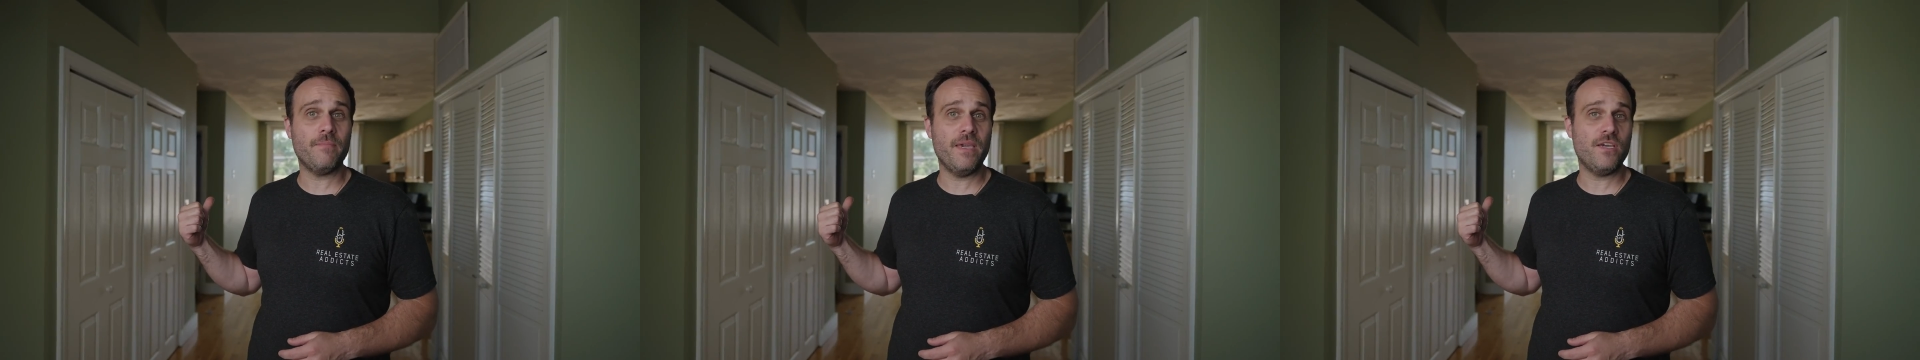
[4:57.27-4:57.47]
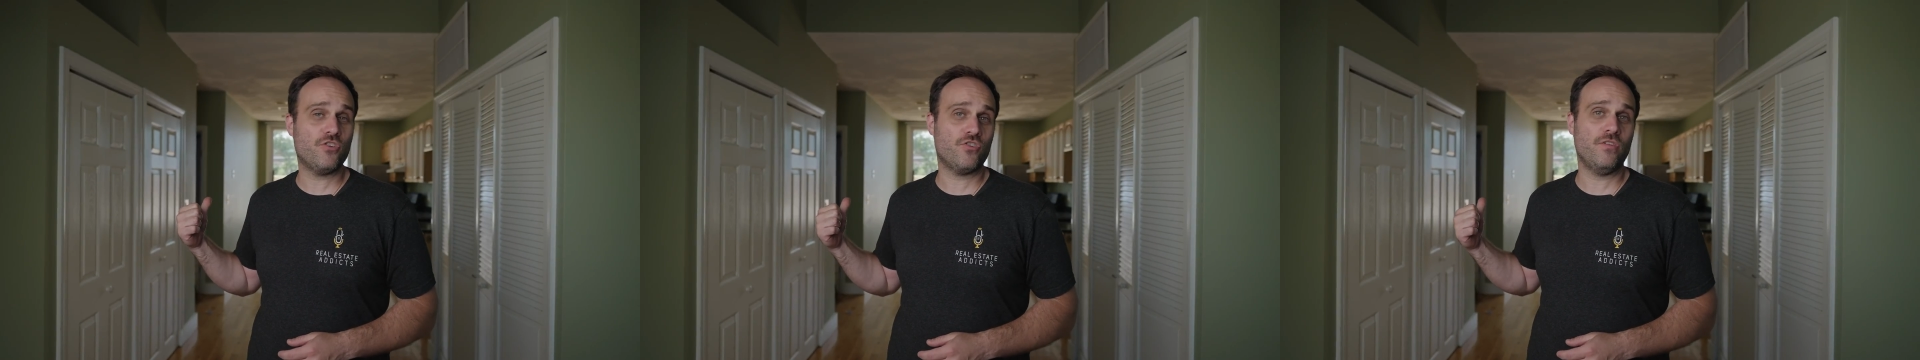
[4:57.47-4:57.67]

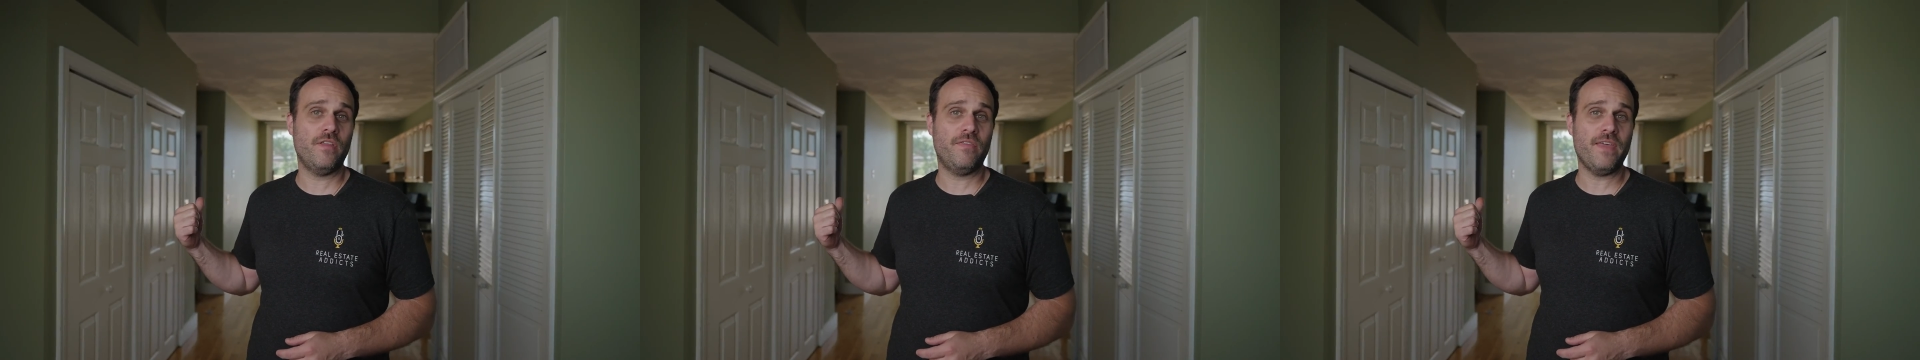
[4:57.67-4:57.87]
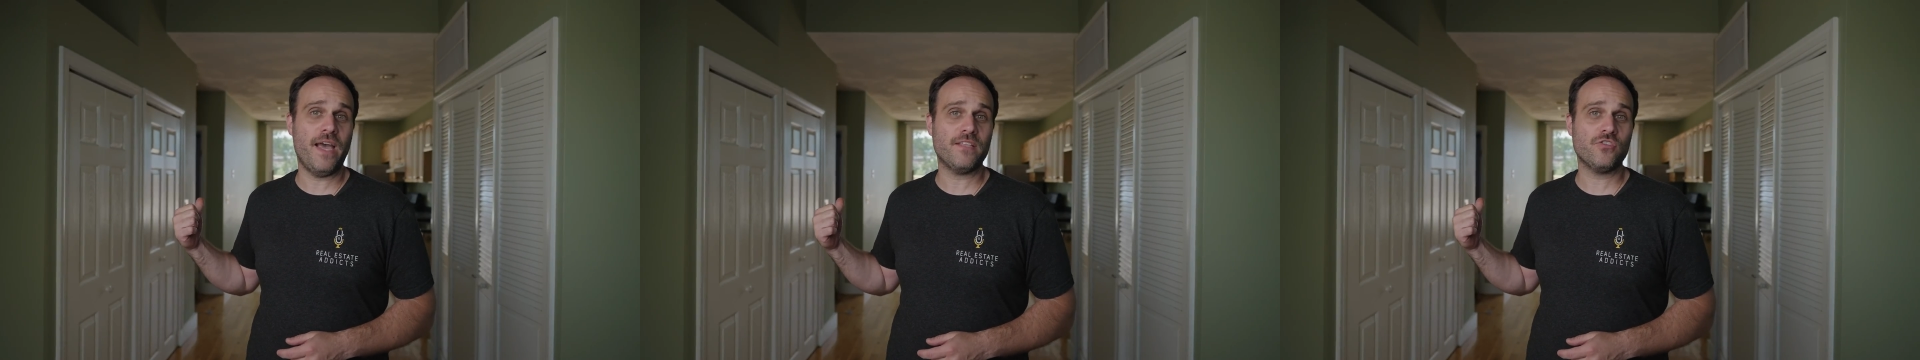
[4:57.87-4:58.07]
make sure
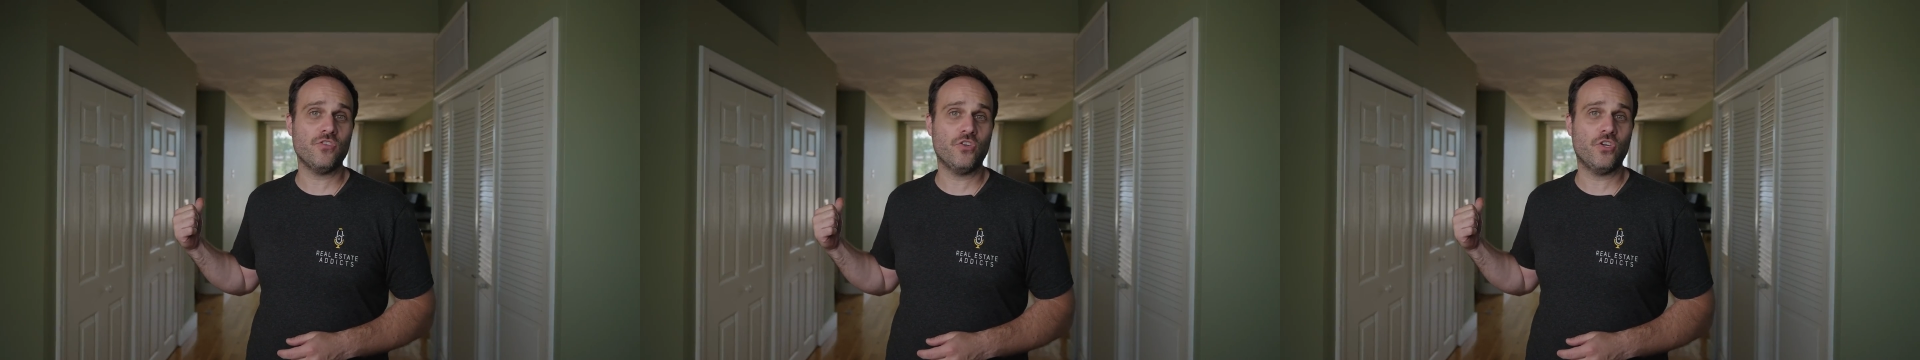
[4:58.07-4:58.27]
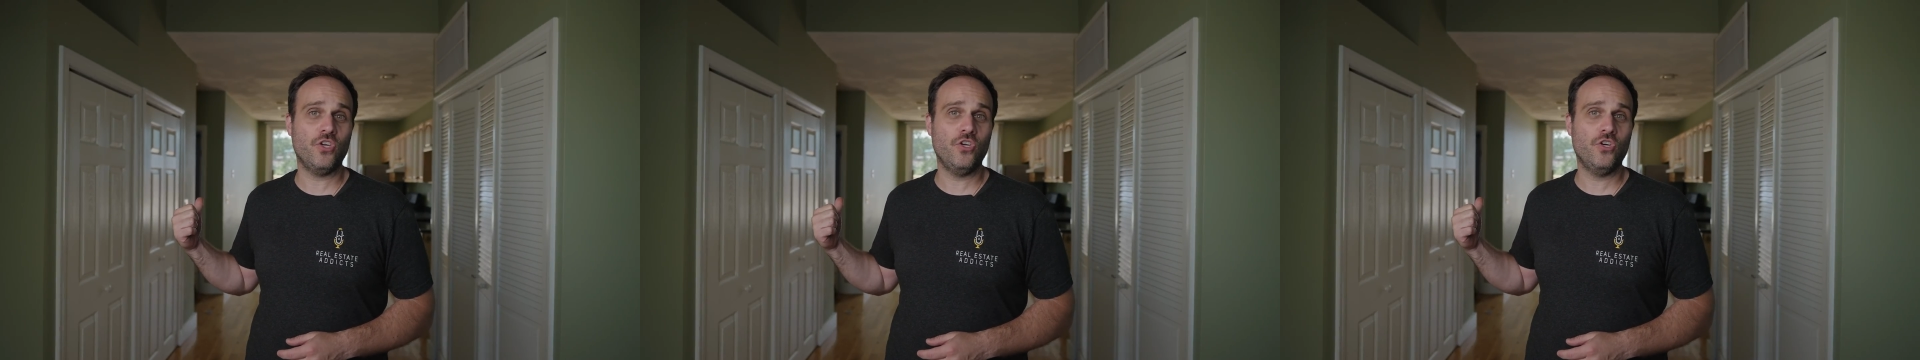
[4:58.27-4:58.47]
that that's
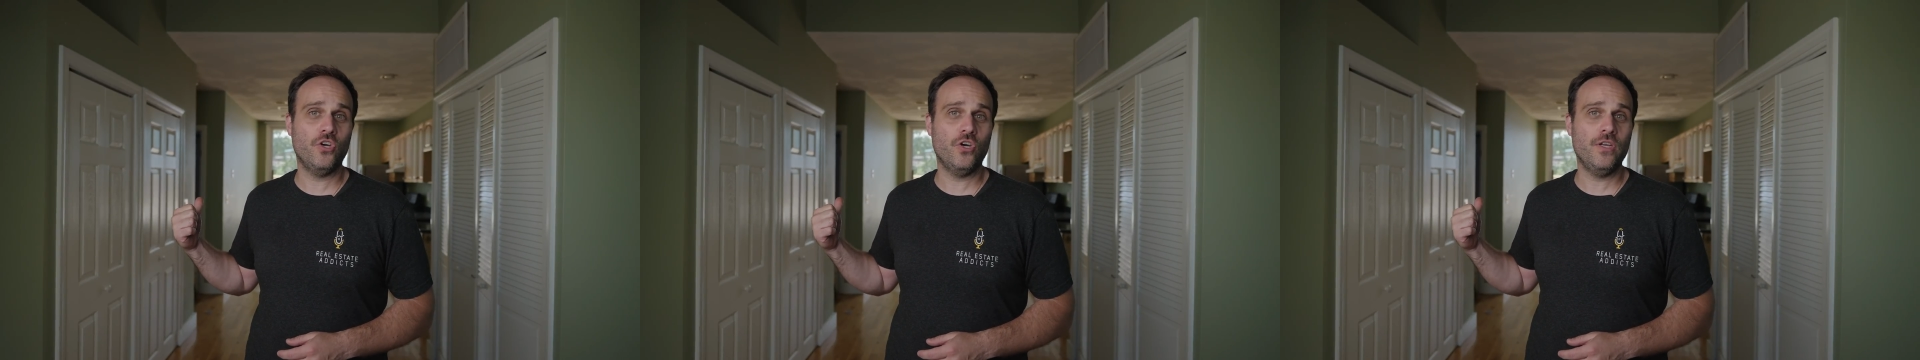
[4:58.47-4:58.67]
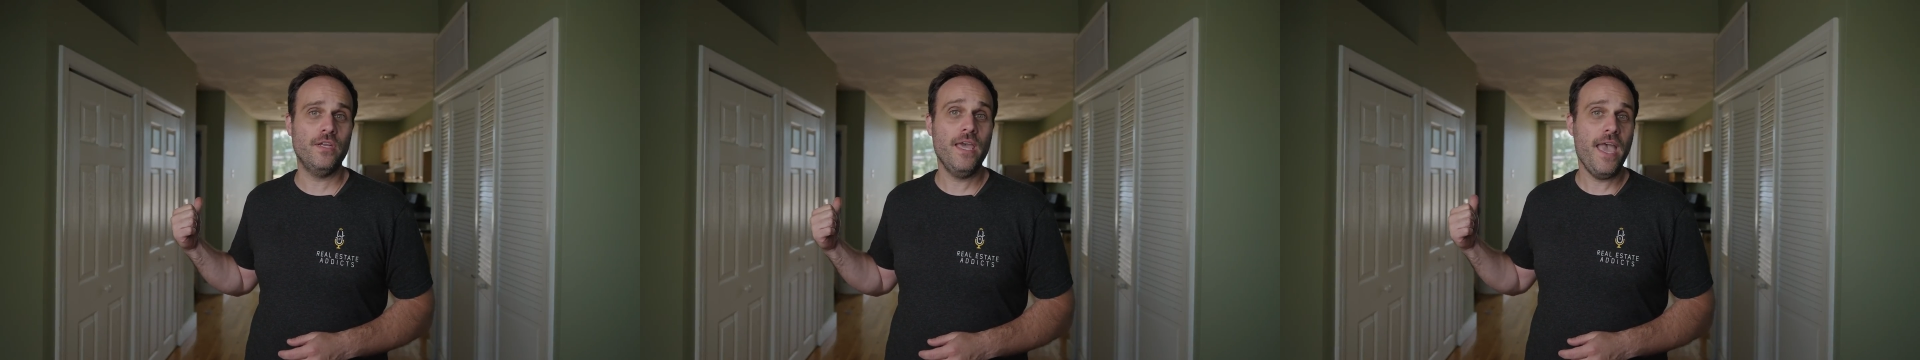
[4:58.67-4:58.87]
looking
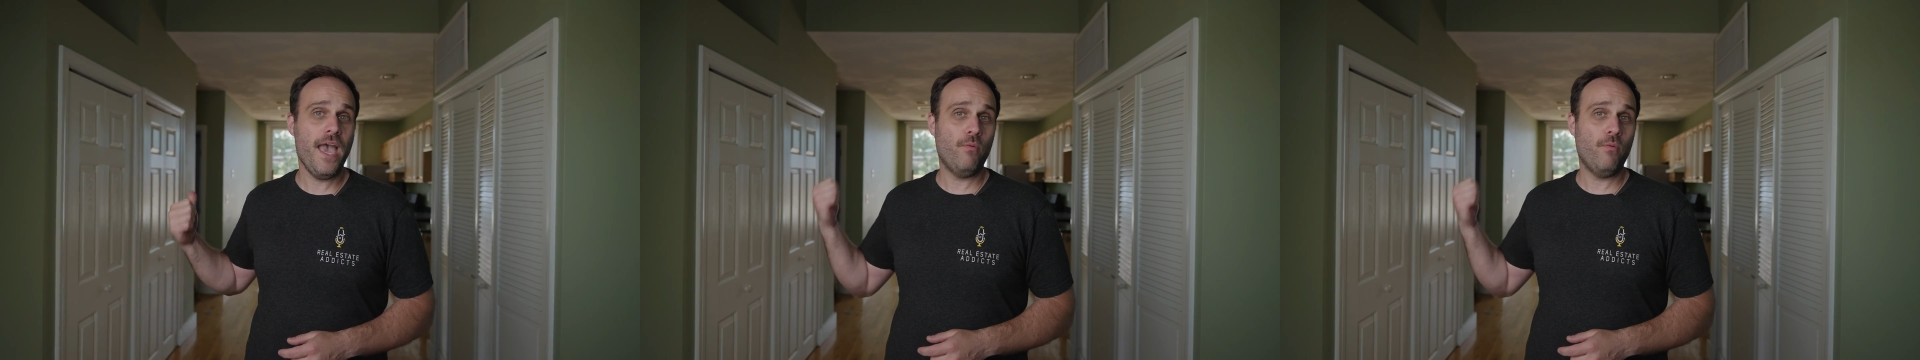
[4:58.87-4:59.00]
good,